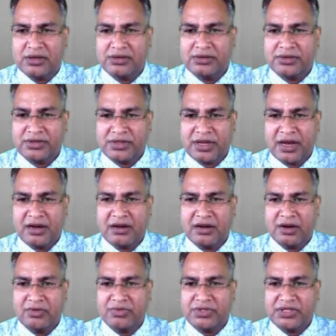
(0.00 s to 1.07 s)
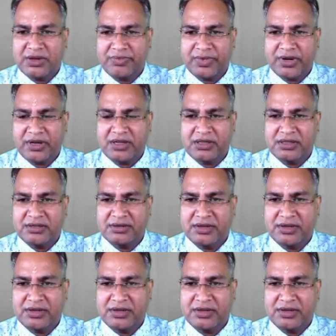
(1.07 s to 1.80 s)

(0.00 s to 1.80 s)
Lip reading: set of subtrees.